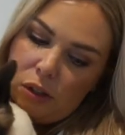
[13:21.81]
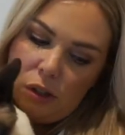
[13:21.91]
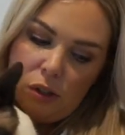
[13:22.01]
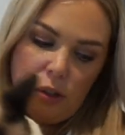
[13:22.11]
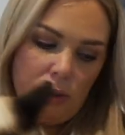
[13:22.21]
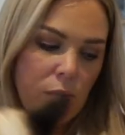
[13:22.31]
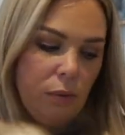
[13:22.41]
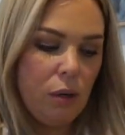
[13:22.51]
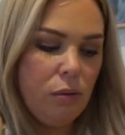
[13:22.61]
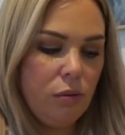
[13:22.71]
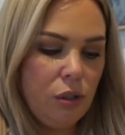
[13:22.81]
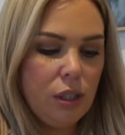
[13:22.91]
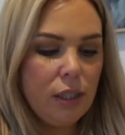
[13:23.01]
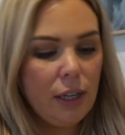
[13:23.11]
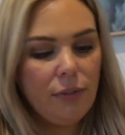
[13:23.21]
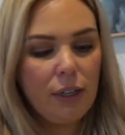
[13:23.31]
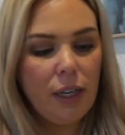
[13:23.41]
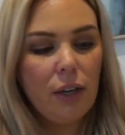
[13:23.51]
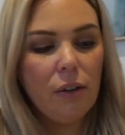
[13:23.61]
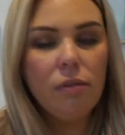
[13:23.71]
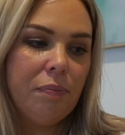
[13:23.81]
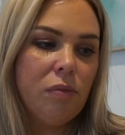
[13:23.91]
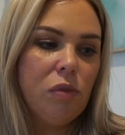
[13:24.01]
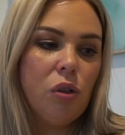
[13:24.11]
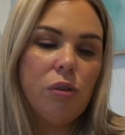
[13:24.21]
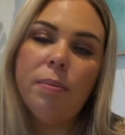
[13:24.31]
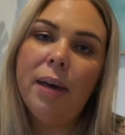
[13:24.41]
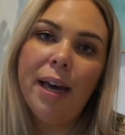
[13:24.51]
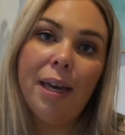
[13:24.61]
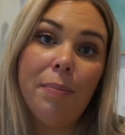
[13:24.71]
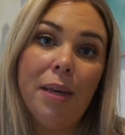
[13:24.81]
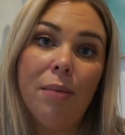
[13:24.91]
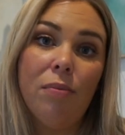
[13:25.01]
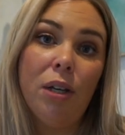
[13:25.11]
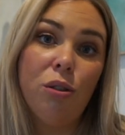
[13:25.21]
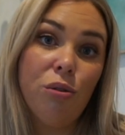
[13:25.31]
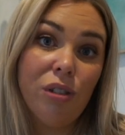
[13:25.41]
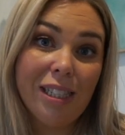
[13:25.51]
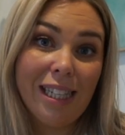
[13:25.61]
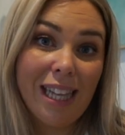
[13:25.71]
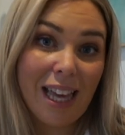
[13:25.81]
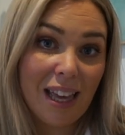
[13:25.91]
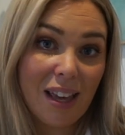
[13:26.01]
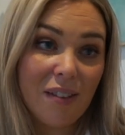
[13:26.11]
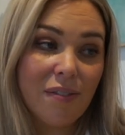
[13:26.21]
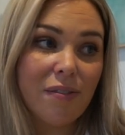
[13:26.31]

She's doing well. She's eleven now. So it's about eight p m Rachel just left.